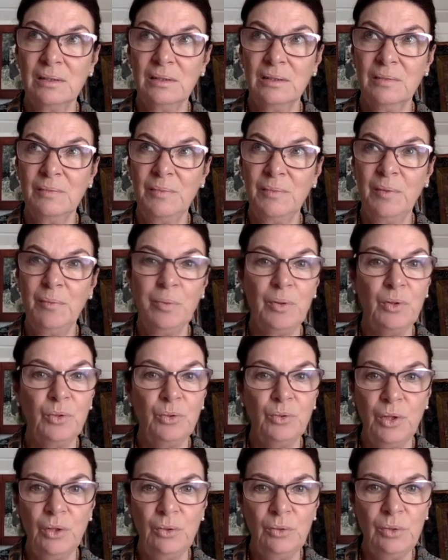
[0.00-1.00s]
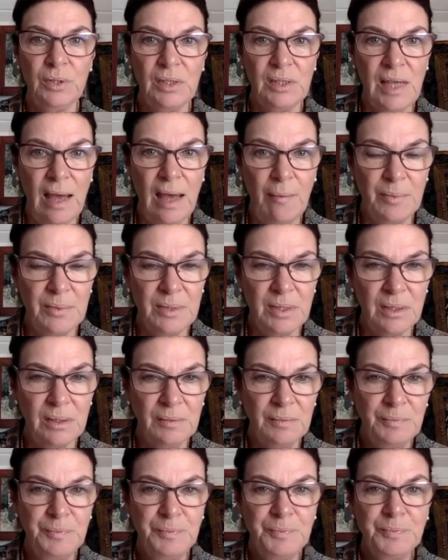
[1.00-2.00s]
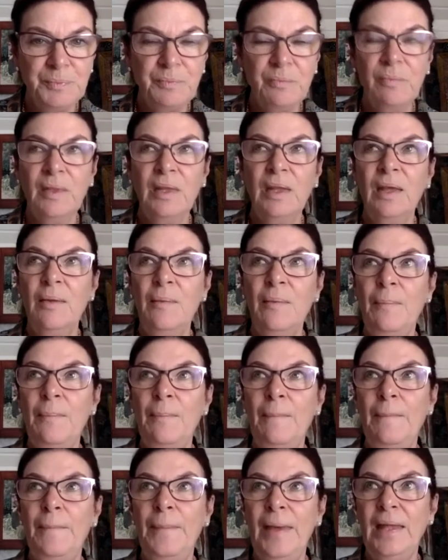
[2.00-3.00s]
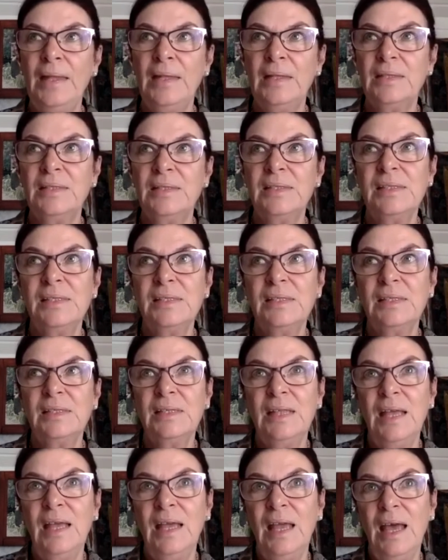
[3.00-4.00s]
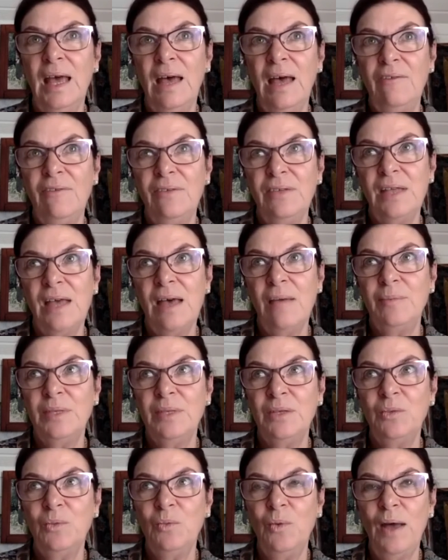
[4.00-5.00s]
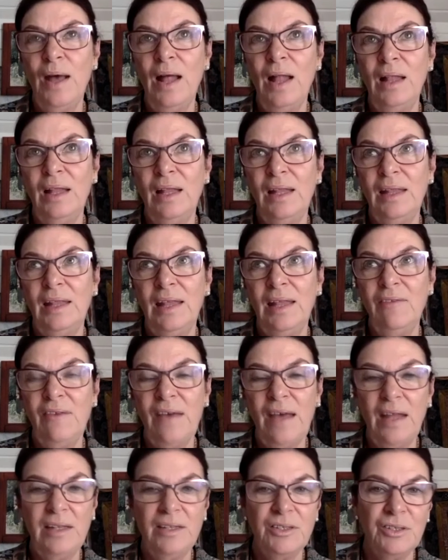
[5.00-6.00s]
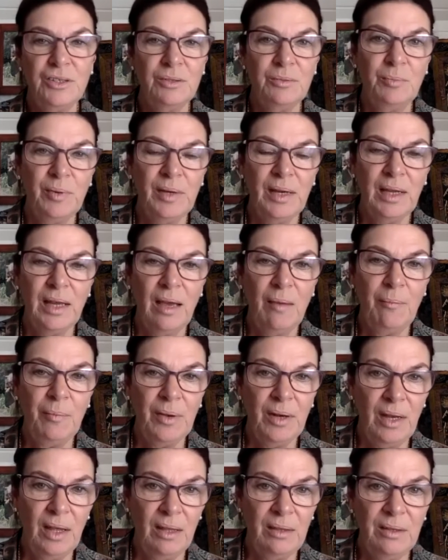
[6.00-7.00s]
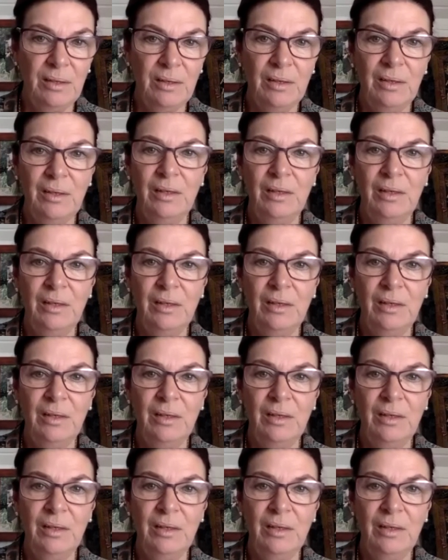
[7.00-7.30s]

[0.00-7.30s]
people who don't adapt, but they have adapted well, and they've had to bring up other